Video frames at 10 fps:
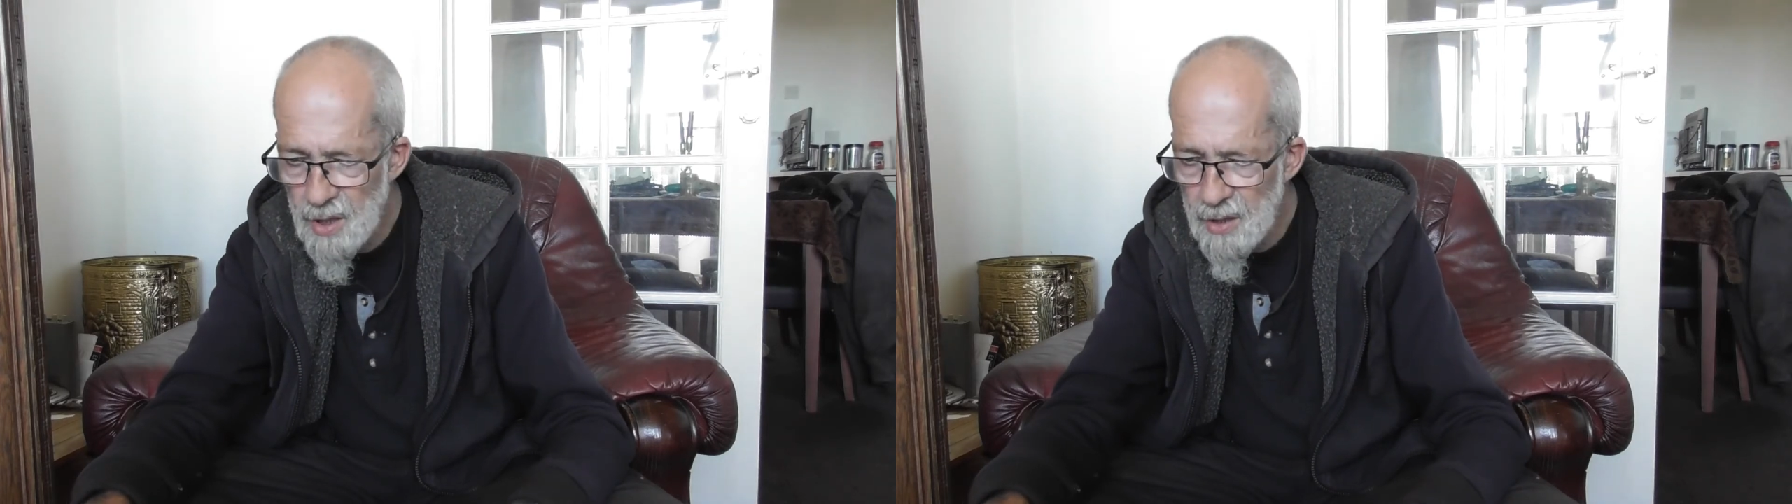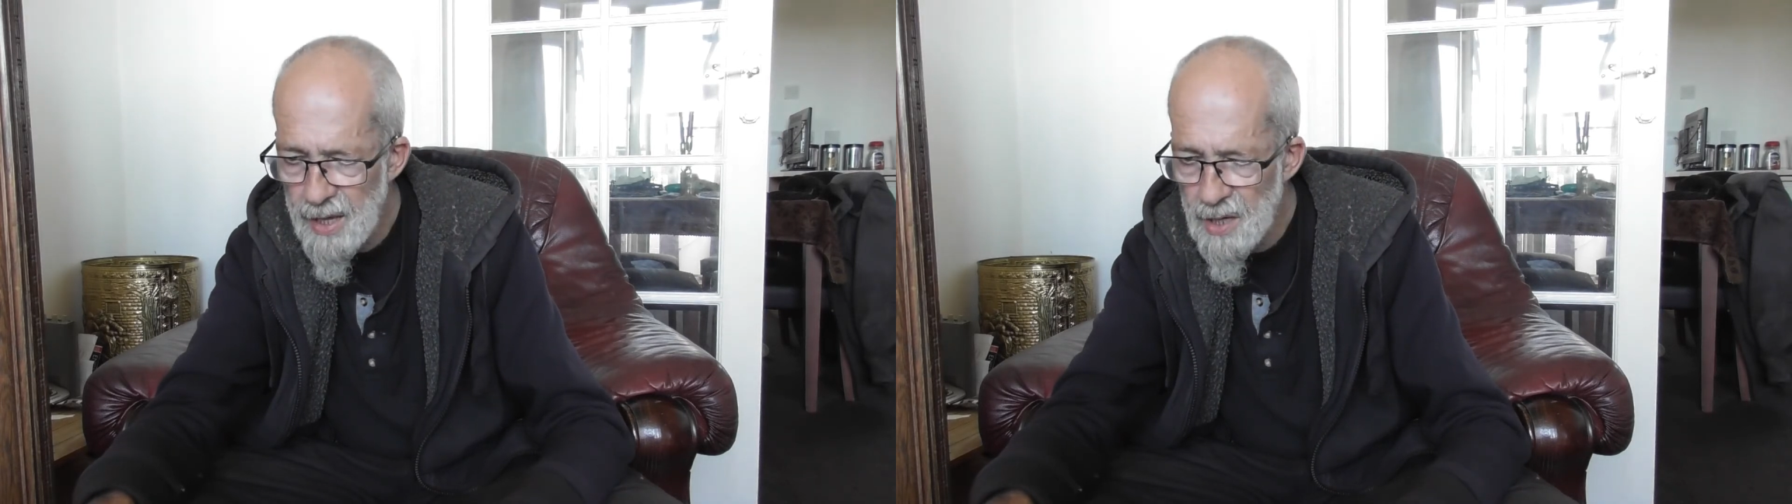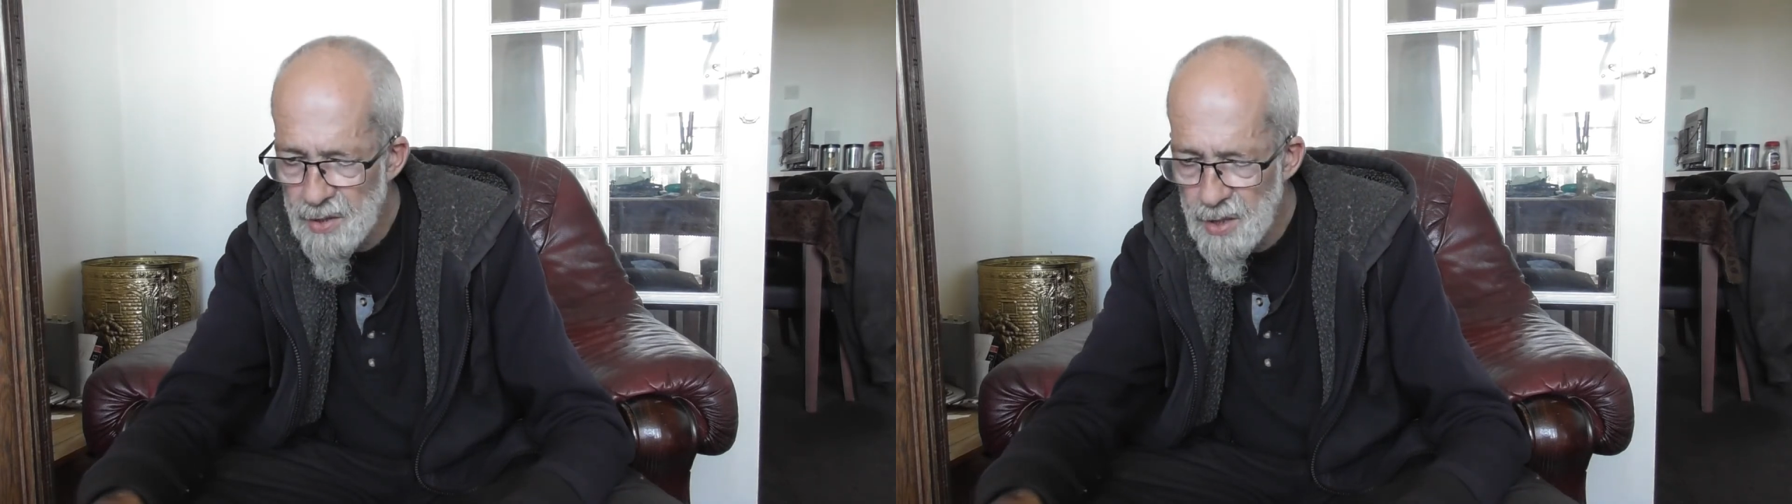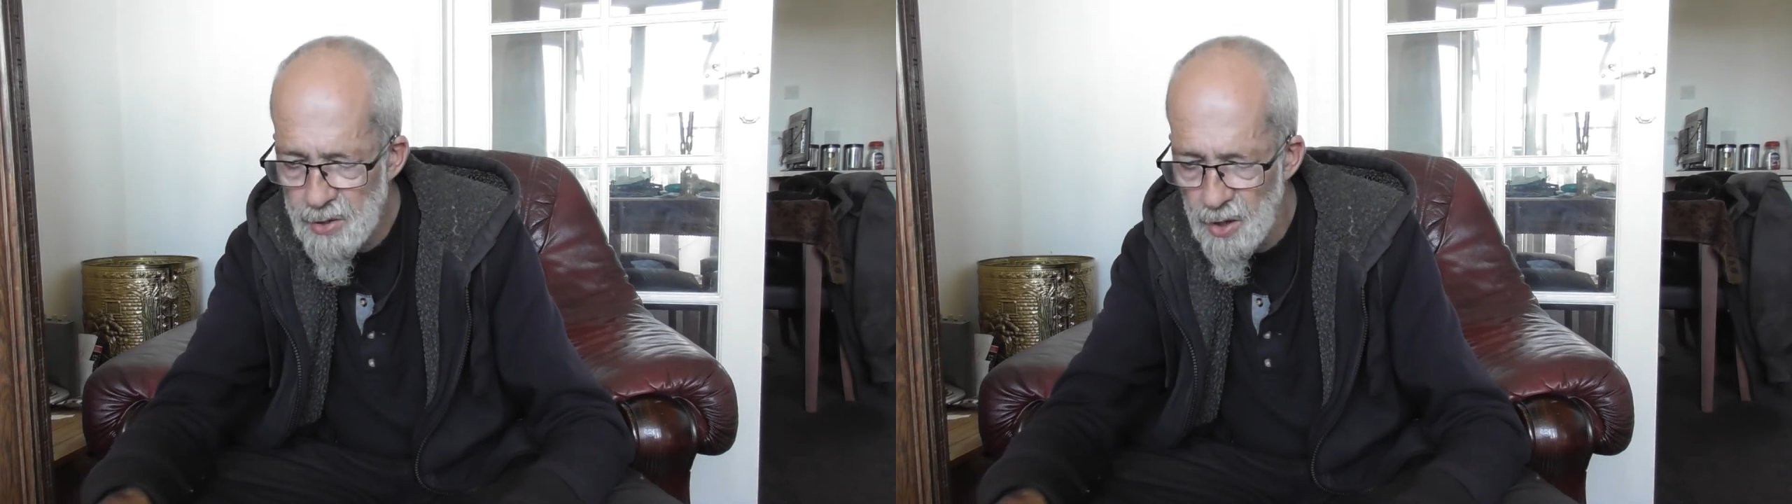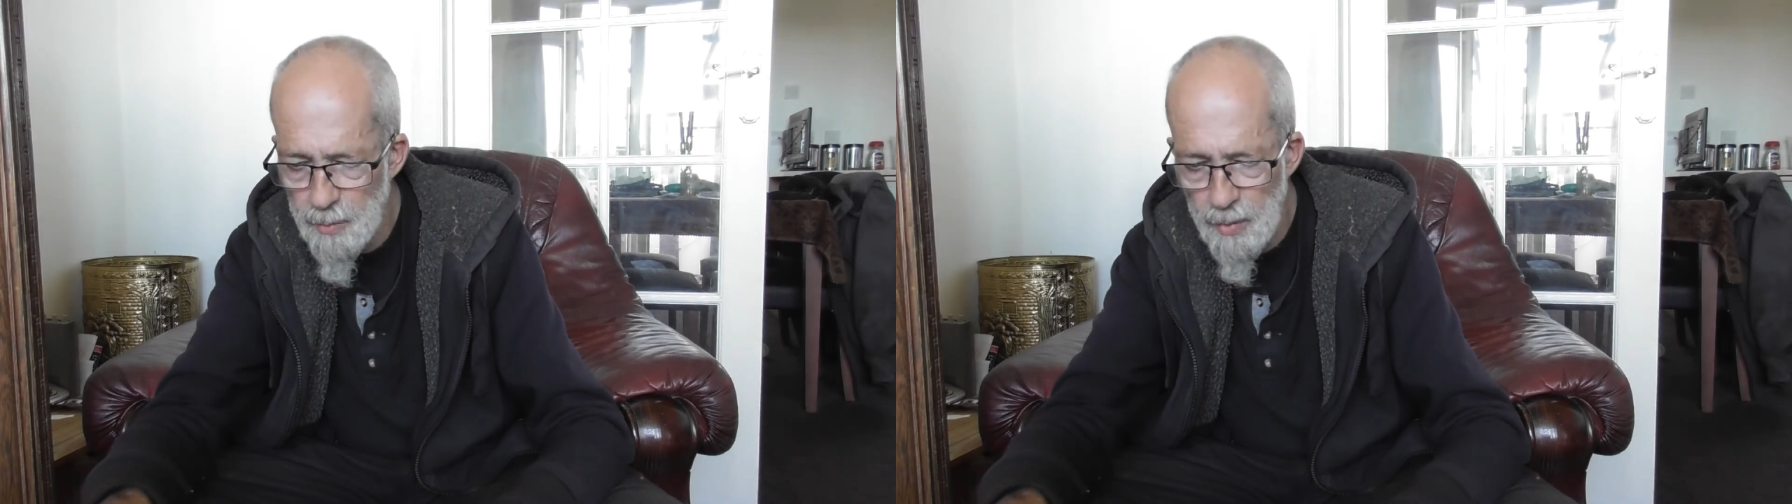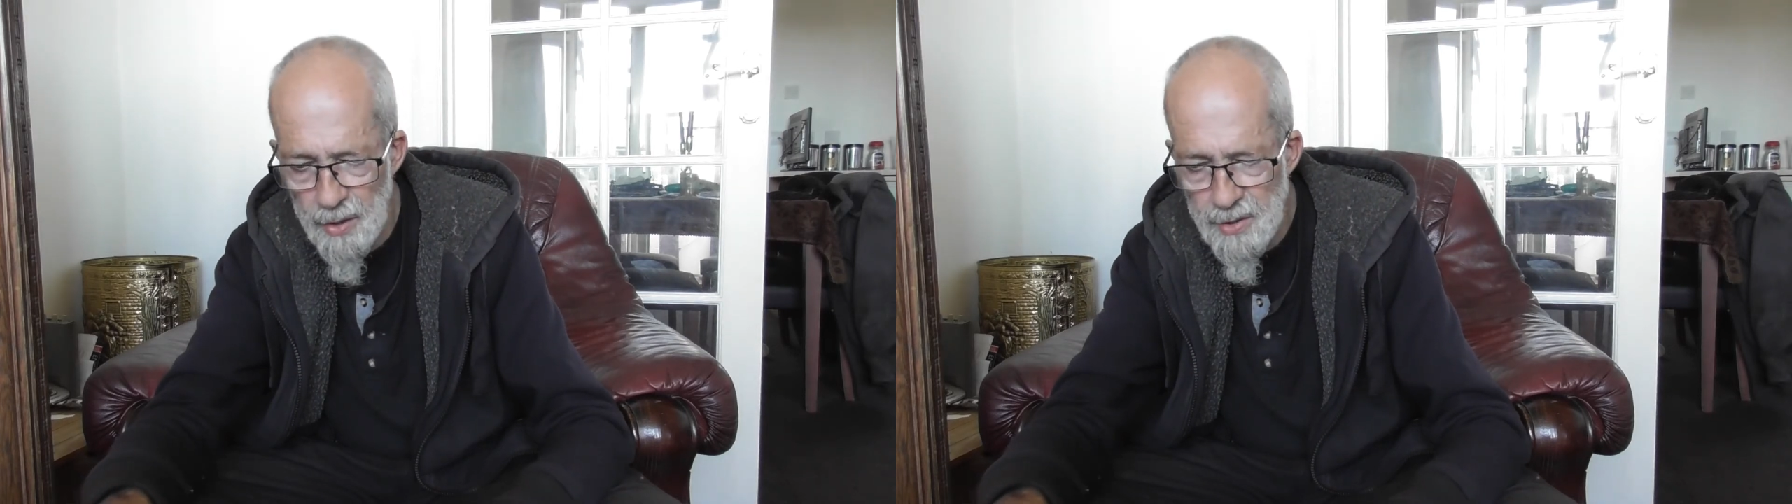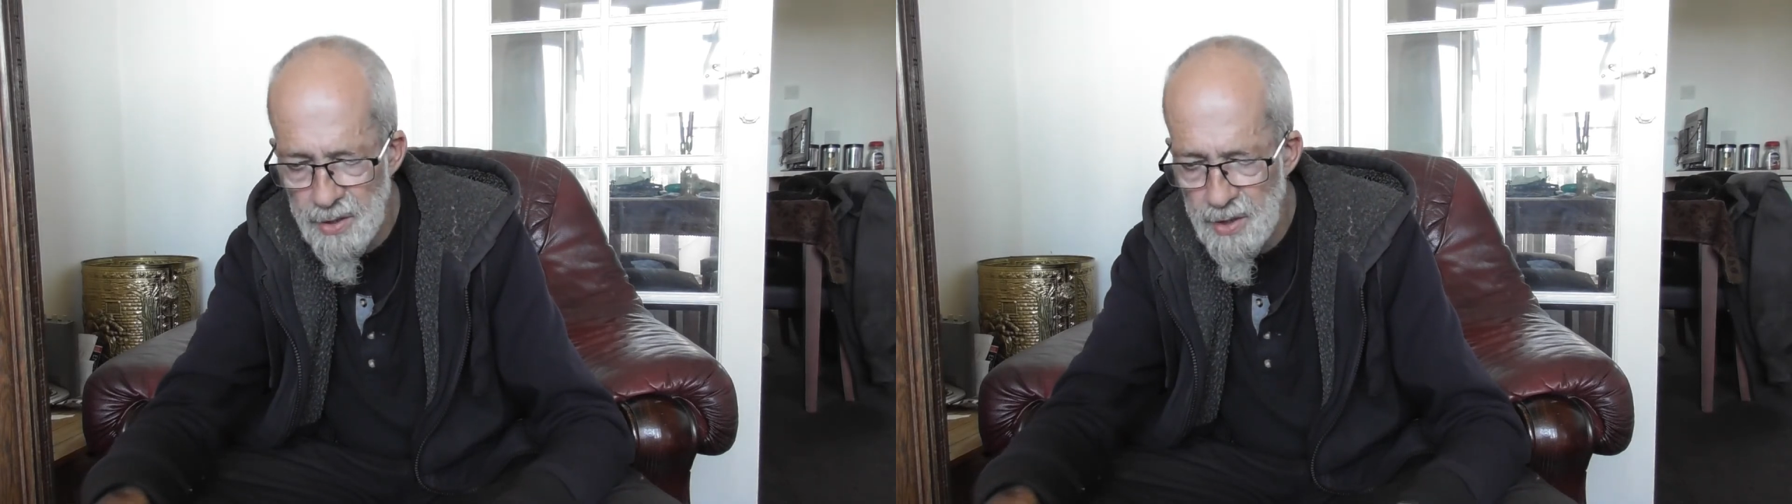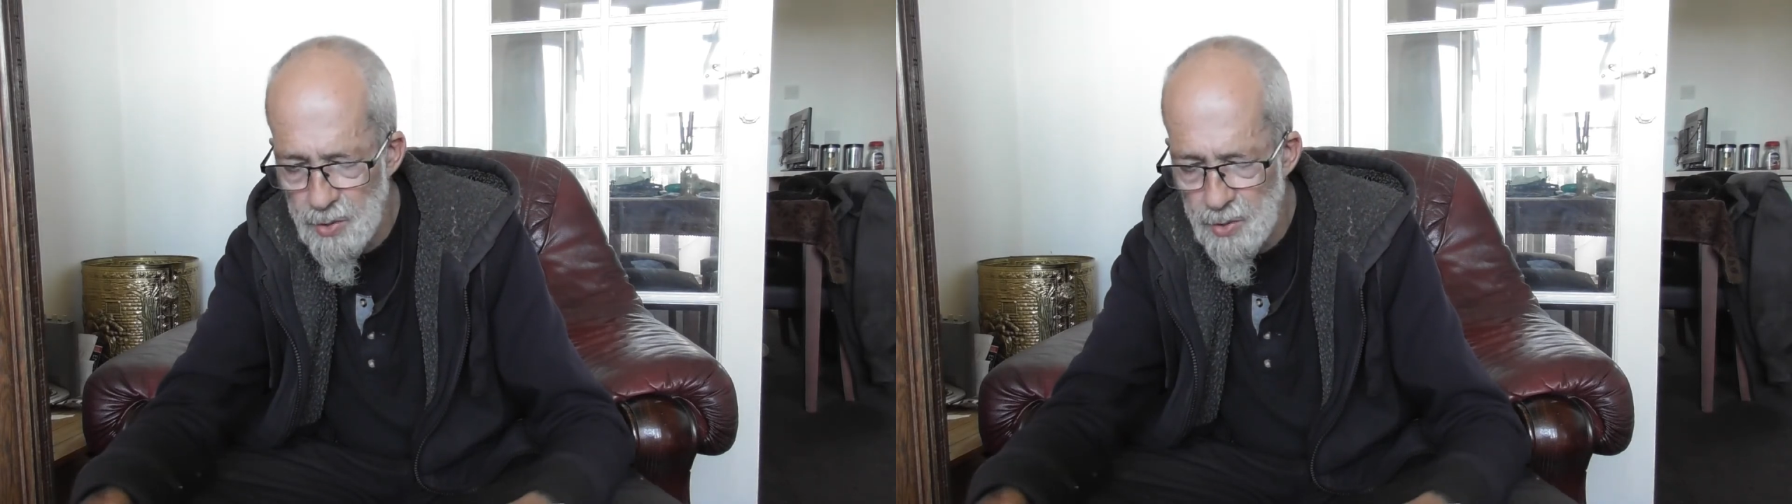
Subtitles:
again, it's the timeline, isn't it?